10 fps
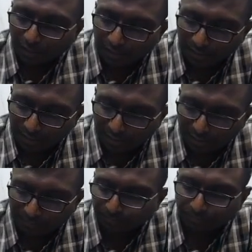Yeah,
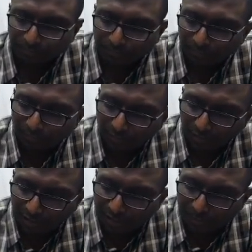here
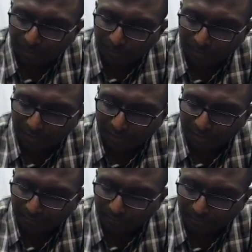
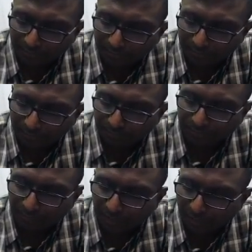SBPs,
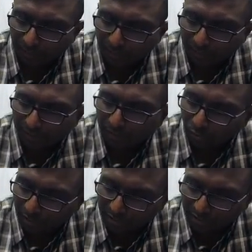SBPs,
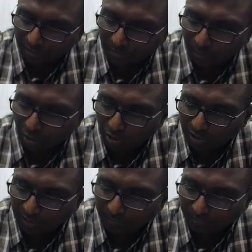you write broadly